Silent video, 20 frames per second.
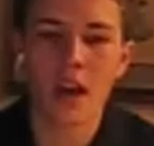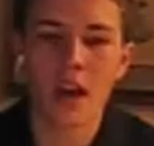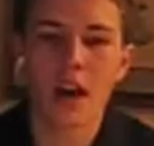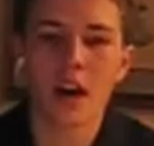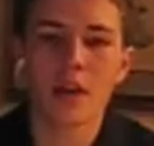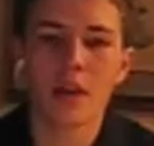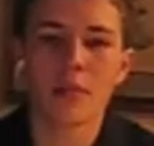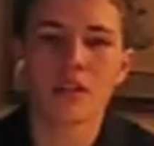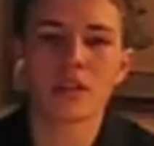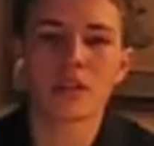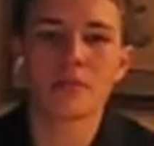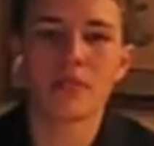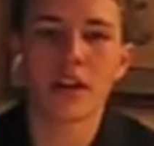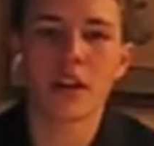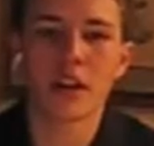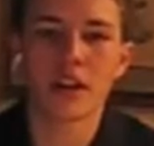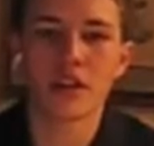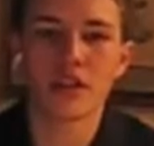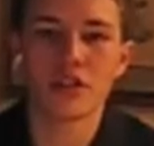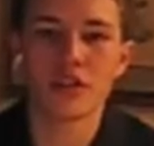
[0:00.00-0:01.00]
I am much
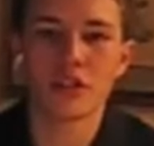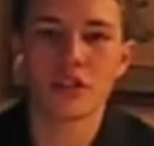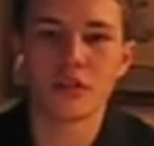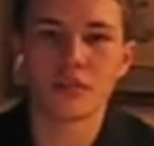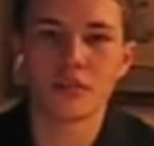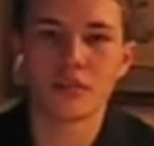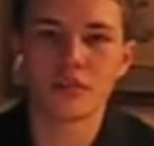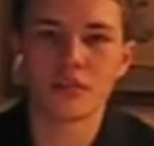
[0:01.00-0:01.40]
obliged.